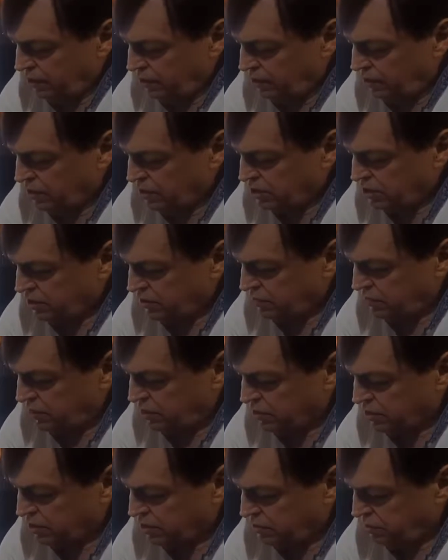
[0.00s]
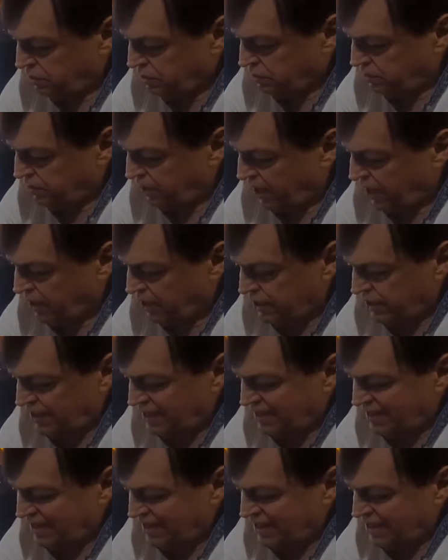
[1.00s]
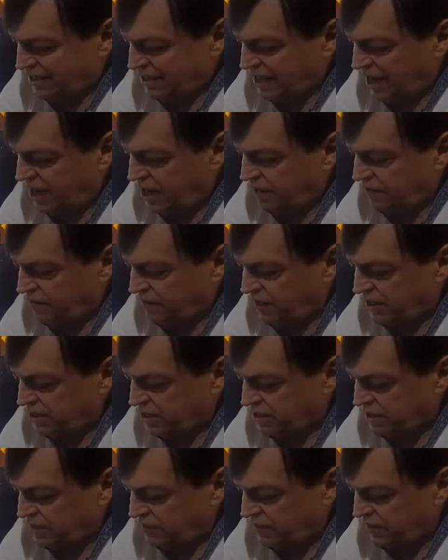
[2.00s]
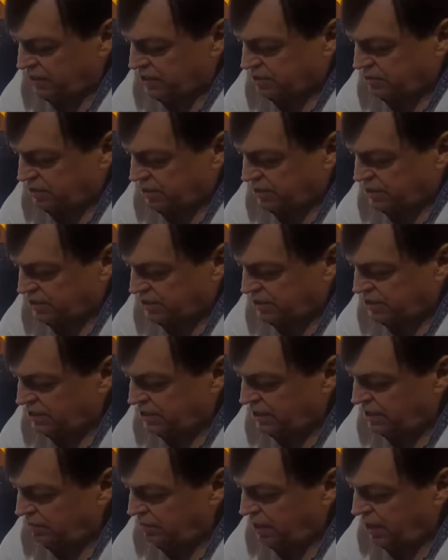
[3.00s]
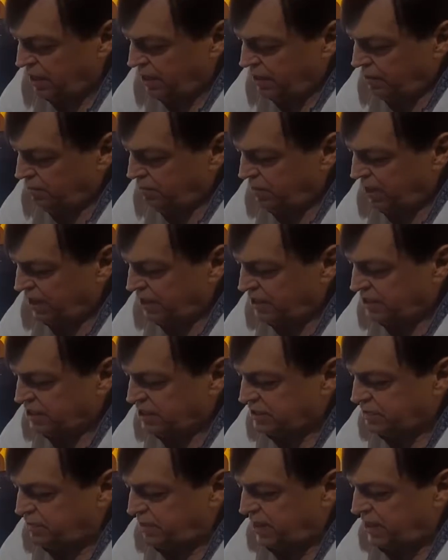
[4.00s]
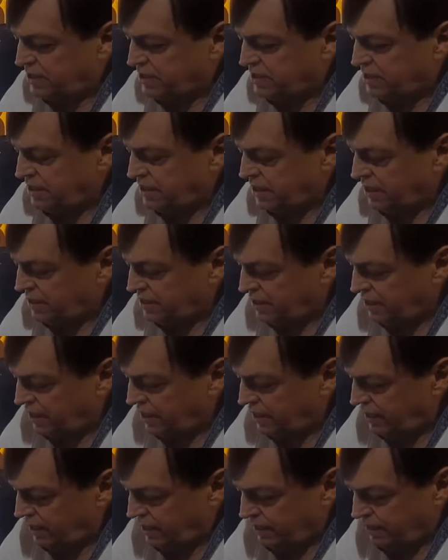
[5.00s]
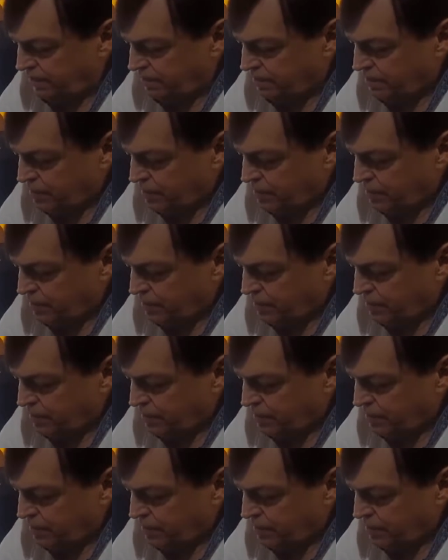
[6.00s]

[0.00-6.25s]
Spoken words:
Also works for plaque in the entire vascular system by dispersing and healing.